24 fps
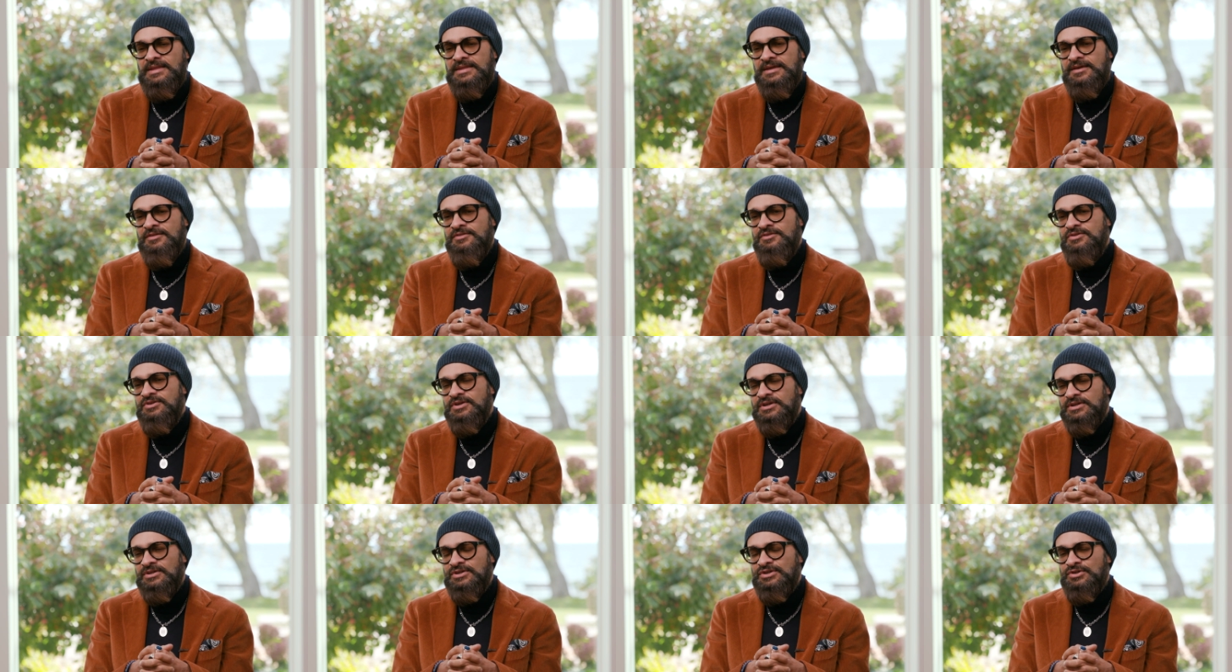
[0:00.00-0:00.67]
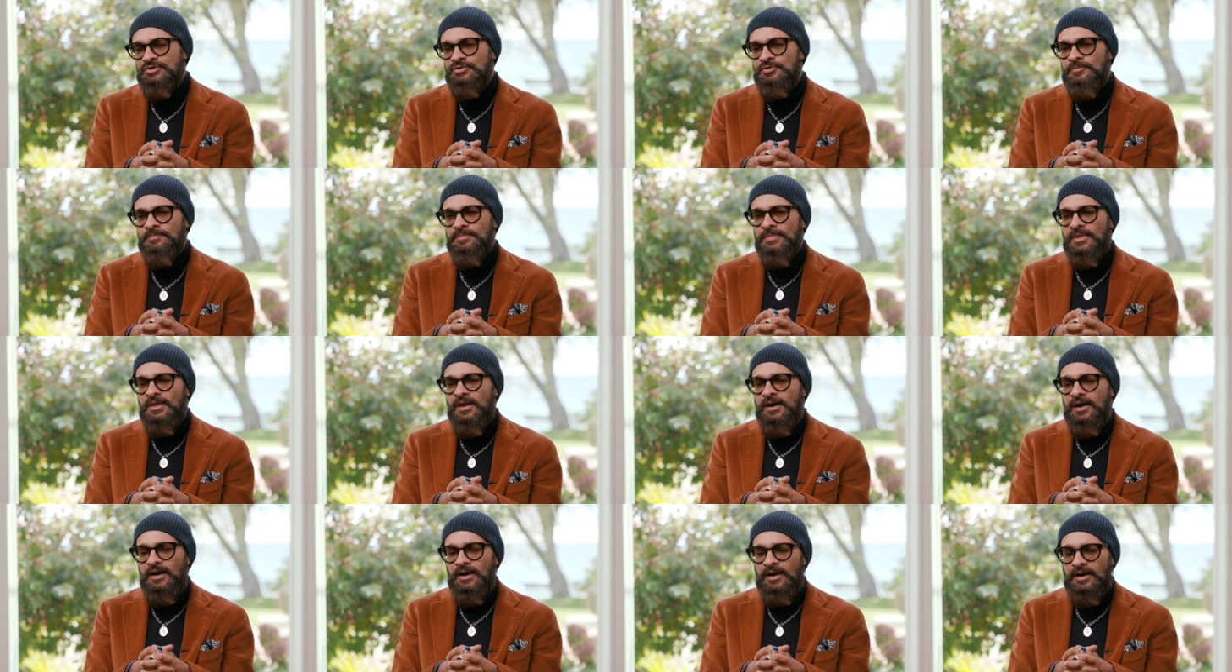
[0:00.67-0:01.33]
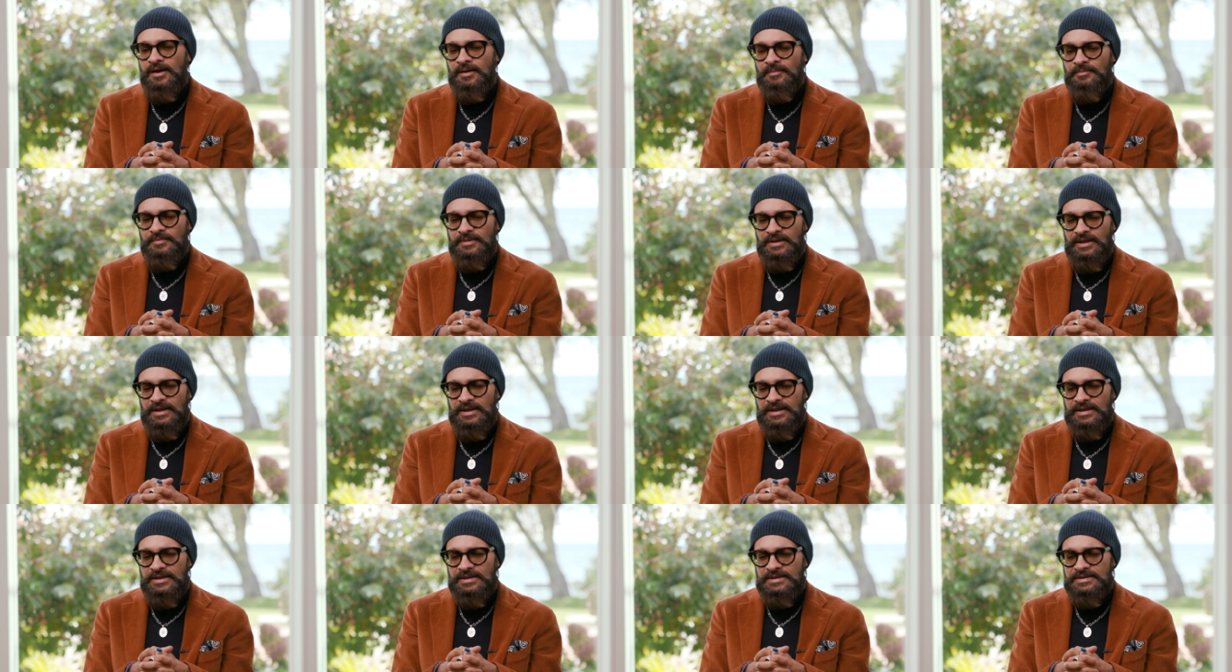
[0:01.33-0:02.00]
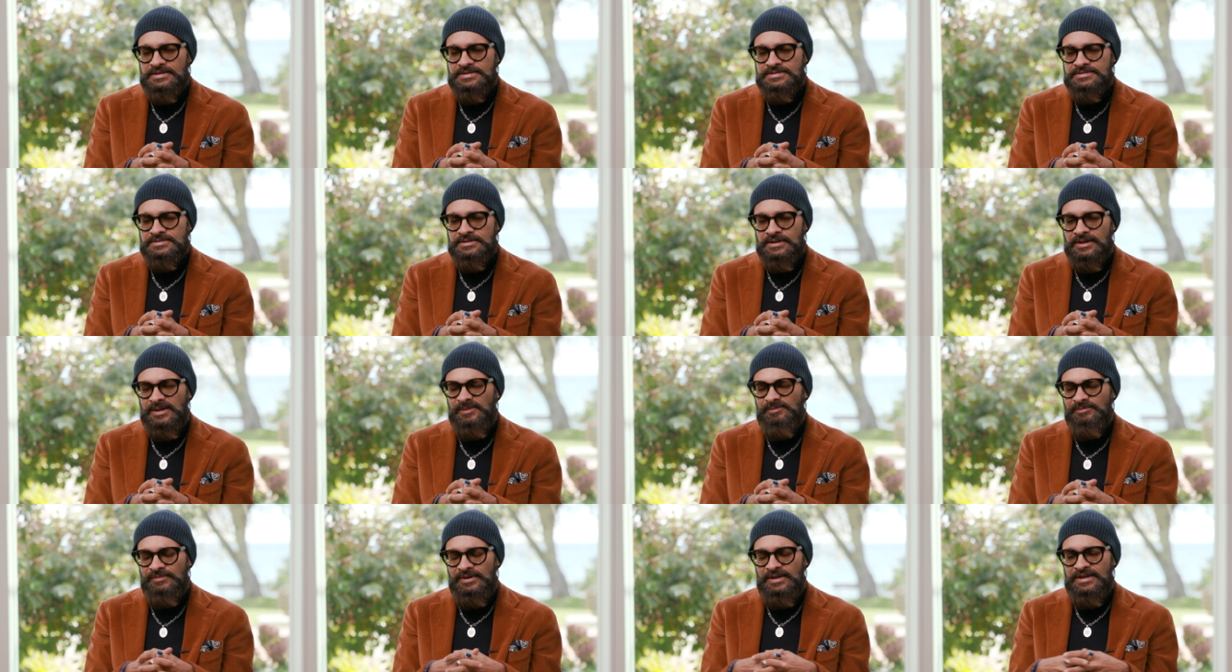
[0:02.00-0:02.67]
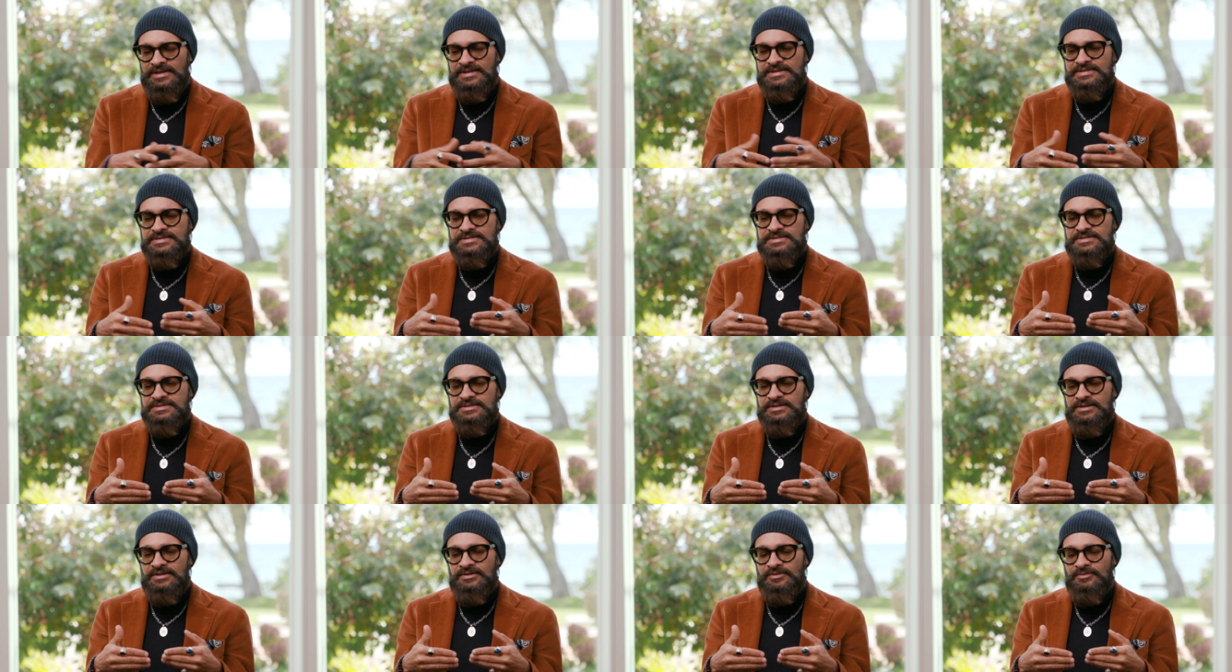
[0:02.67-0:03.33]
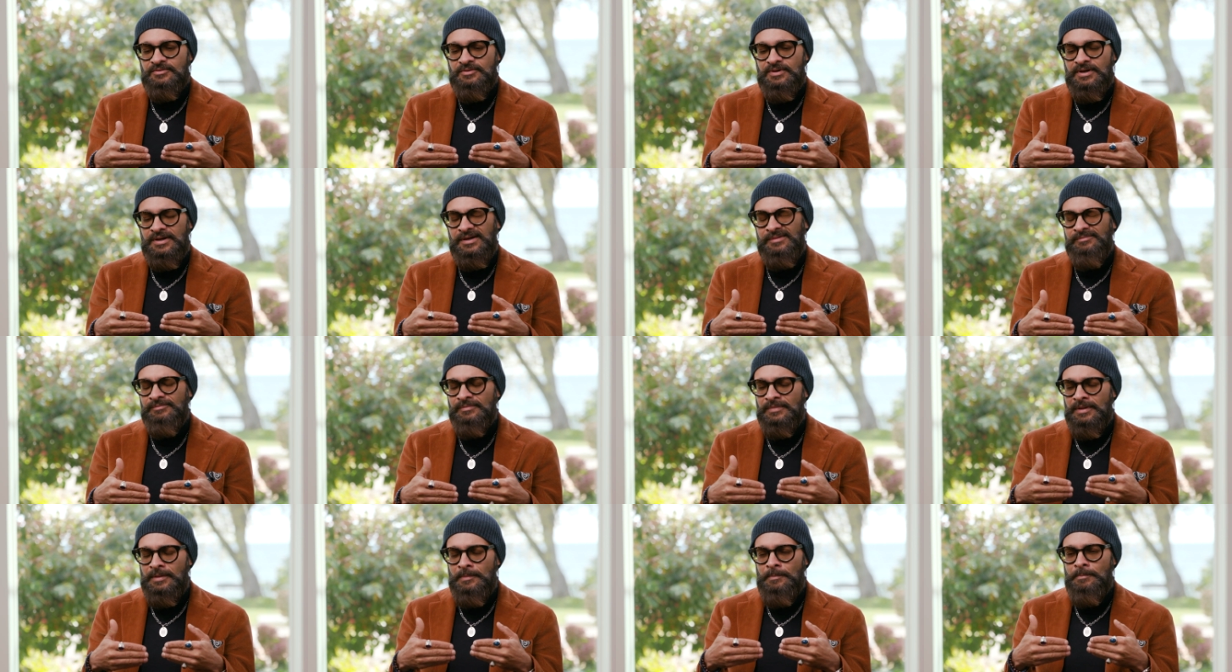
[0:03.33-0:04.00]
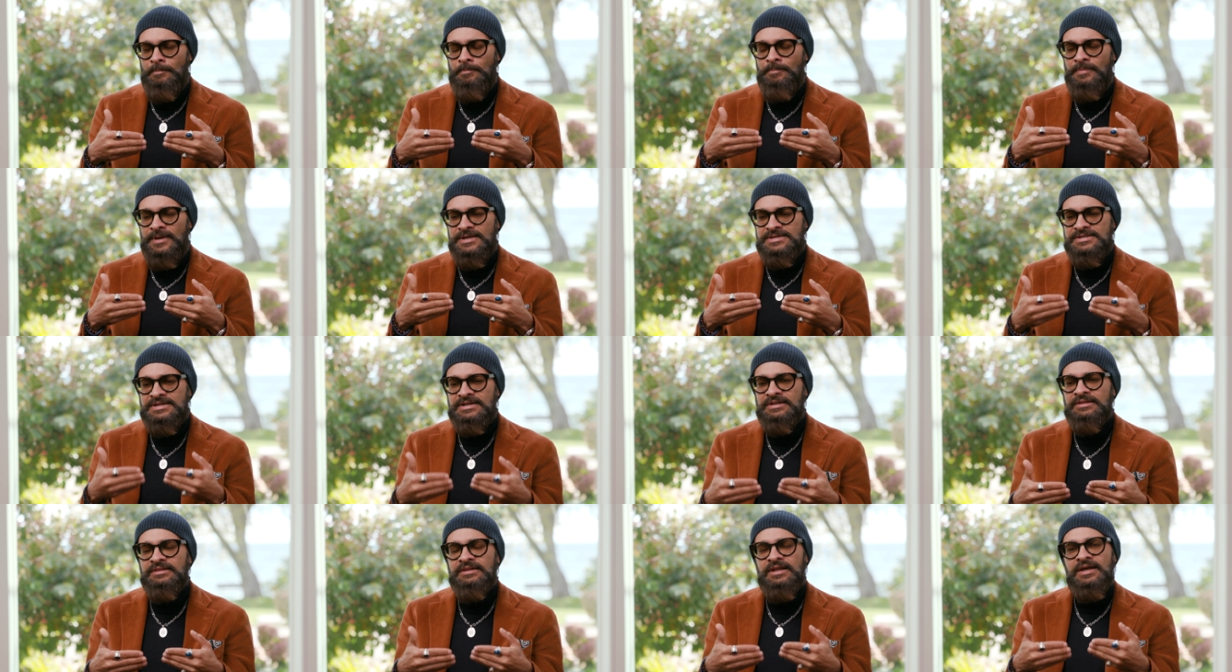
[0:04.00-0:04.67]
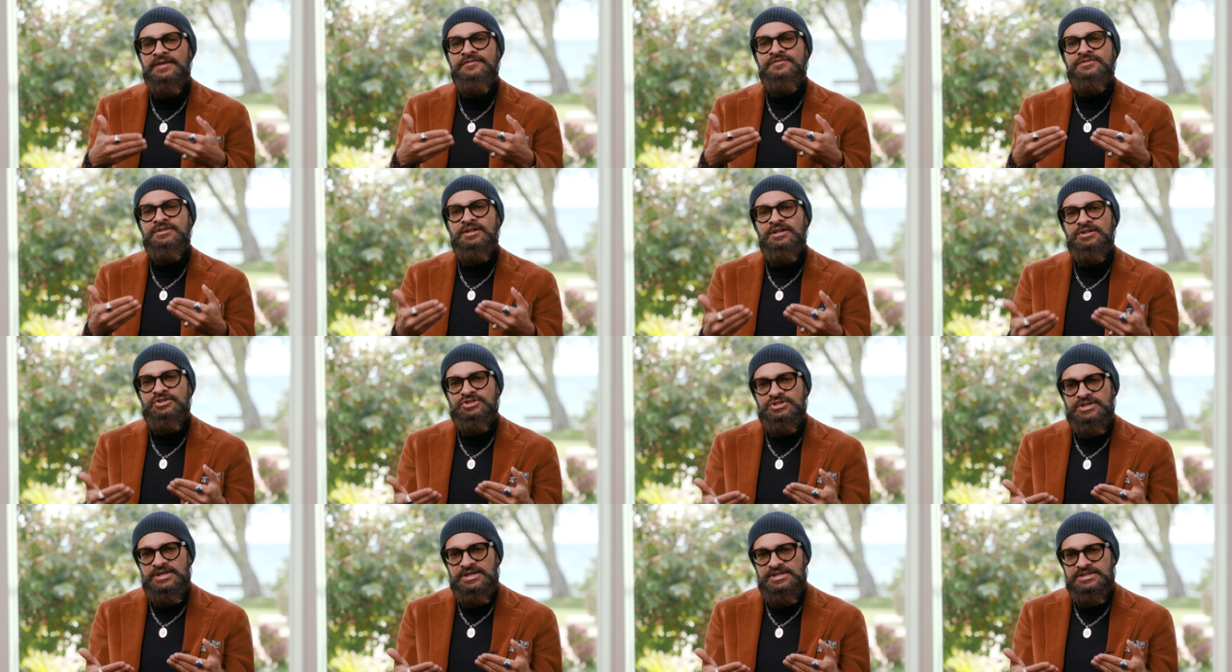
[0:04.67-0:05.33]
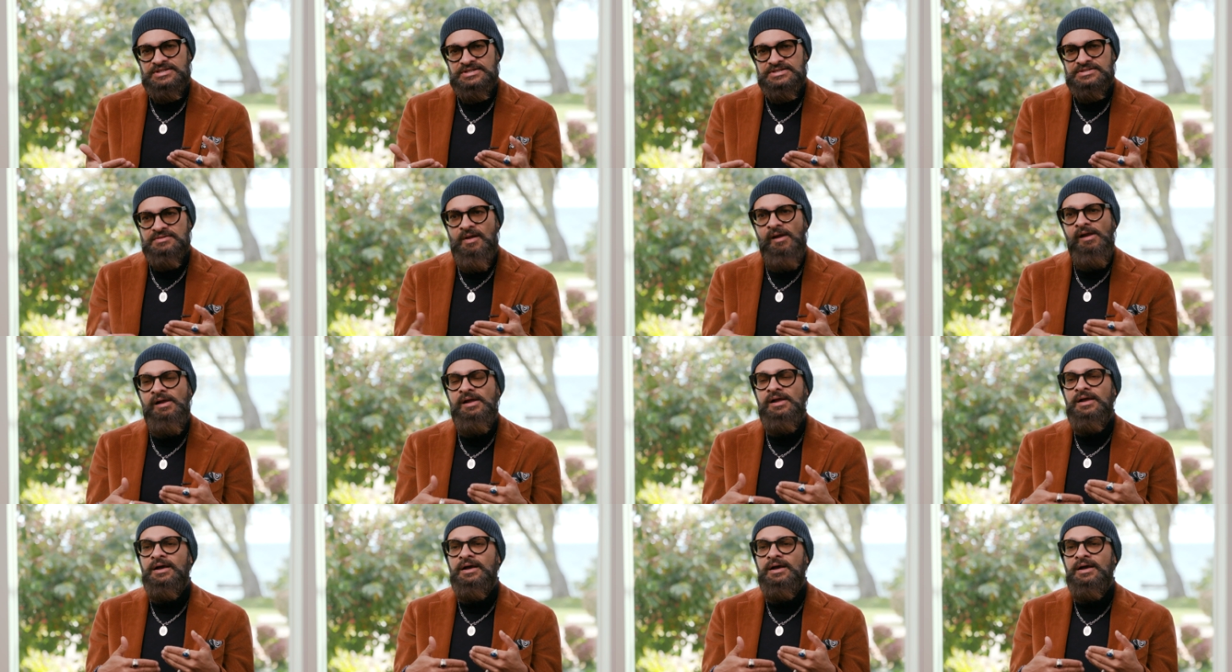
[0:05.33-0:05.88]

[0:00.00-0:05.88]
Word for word: The other thing you can do um, is, um, is, you know, um, basic lifestyle changes.